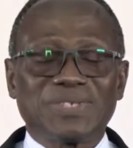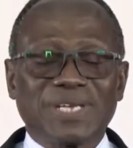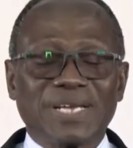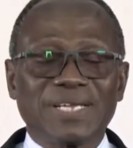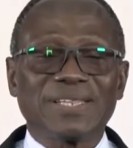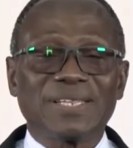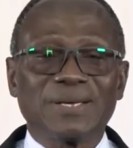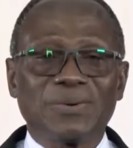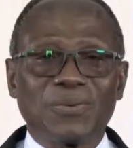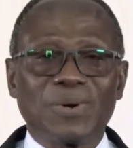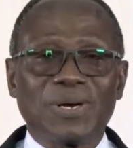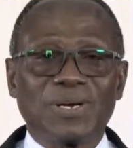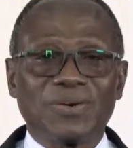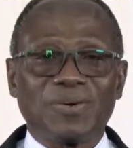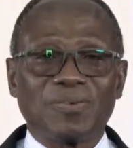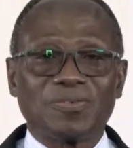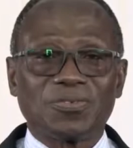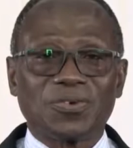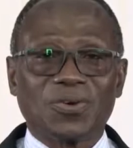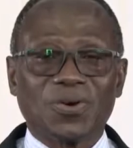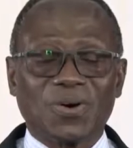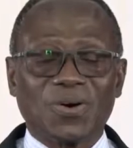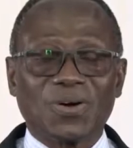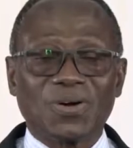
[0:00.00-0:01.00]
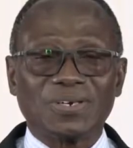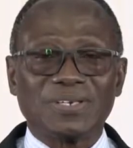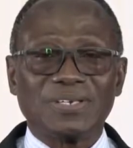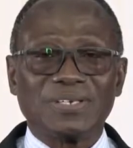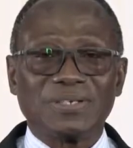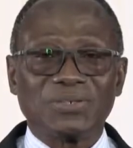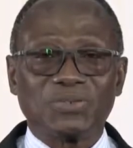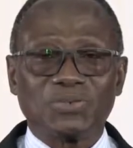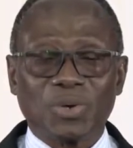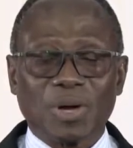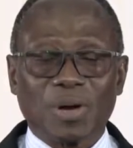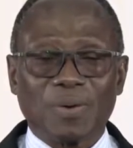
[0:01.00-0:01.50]
take the word of God
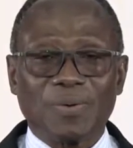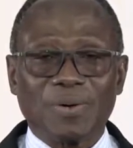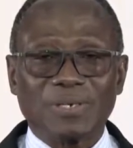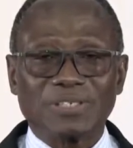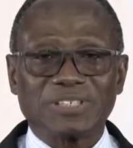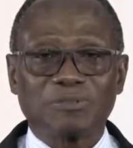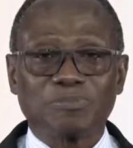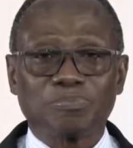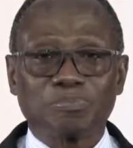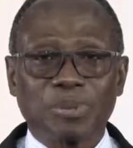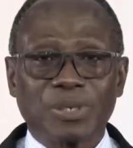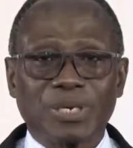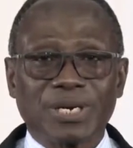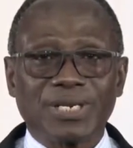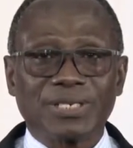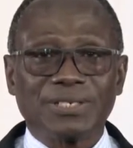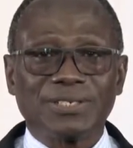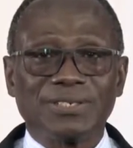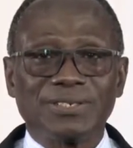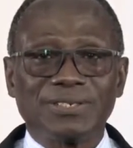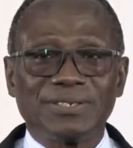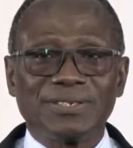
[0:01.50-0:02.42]
into our spirit